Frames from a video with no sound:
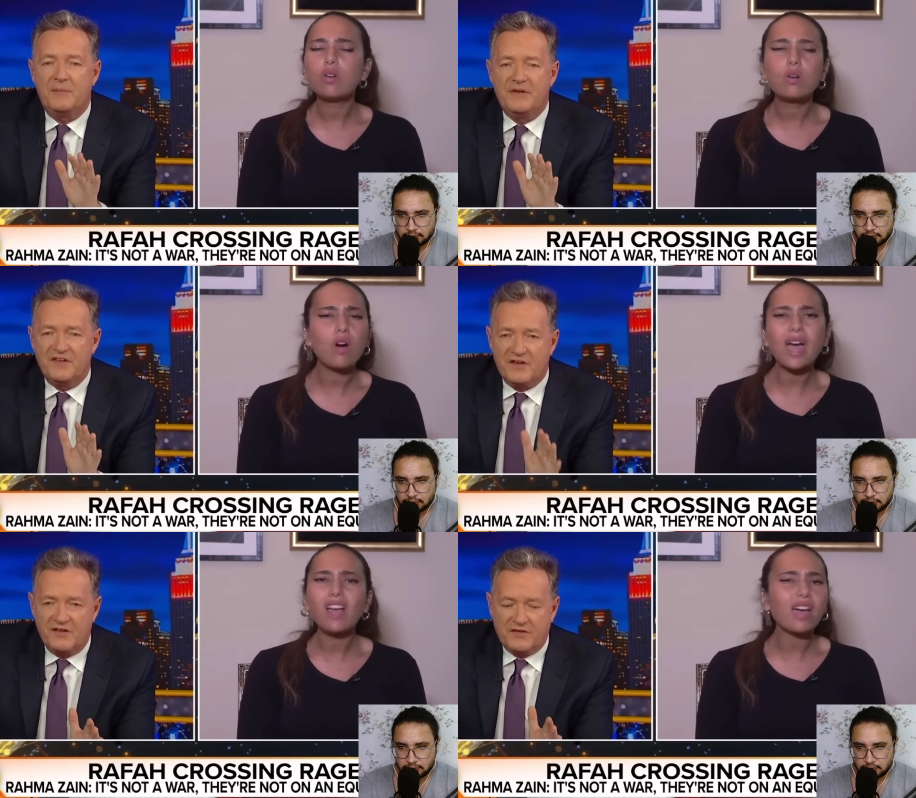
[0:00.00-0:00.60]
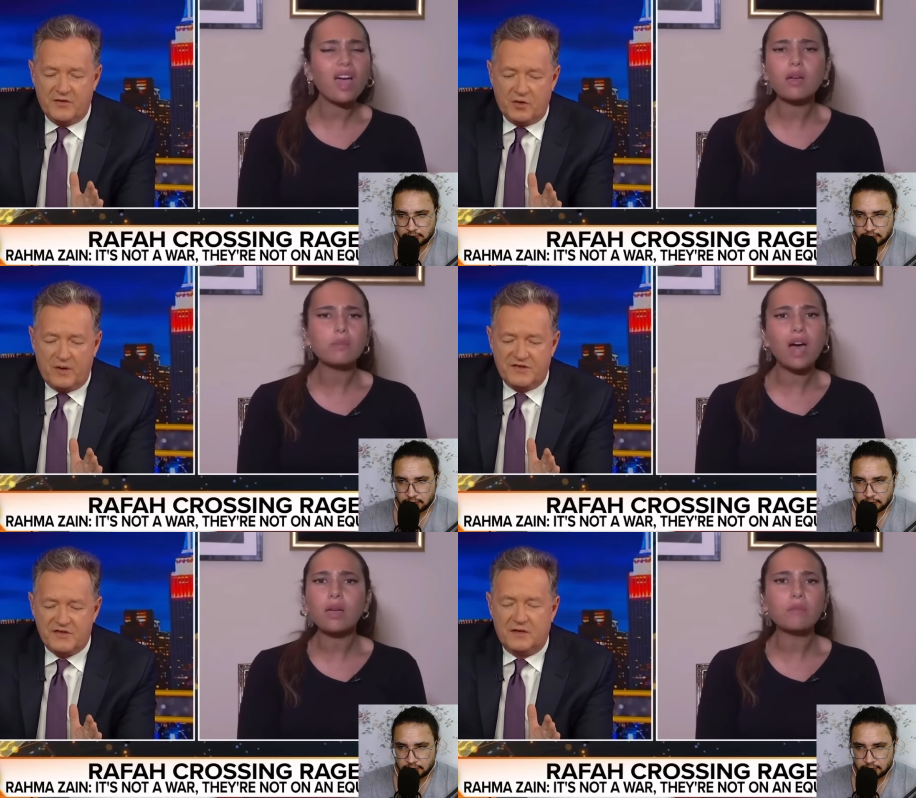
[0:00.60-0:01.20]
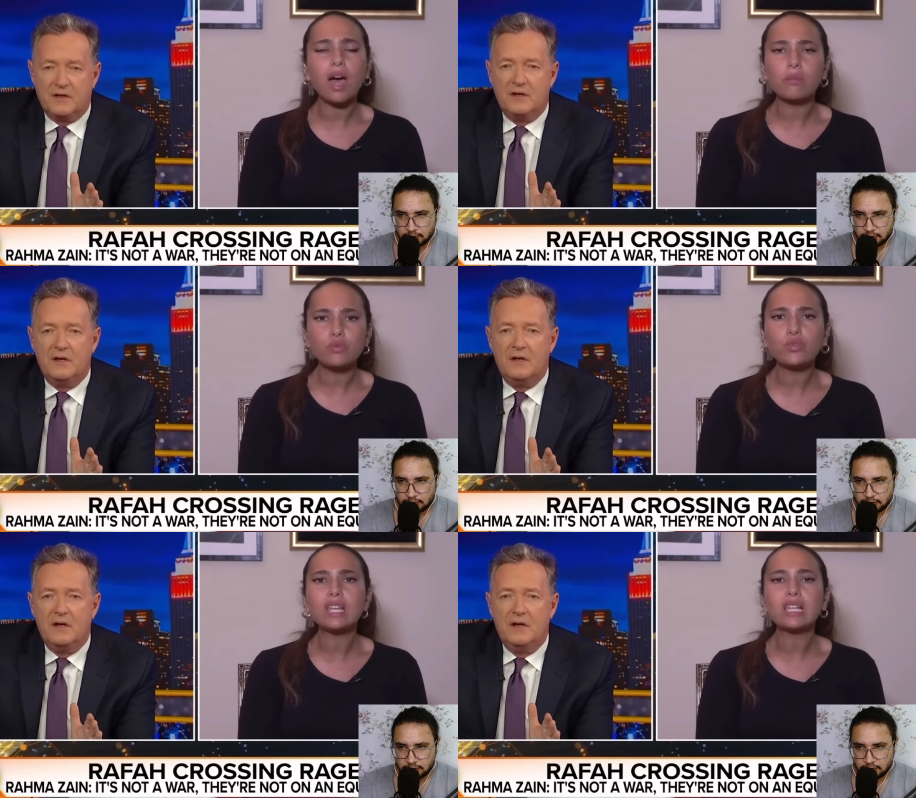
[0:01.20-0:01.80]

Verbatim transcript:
Speaker 1: no, let me no, just ask I, you the I, question. I'm,
Speaker 2: I'm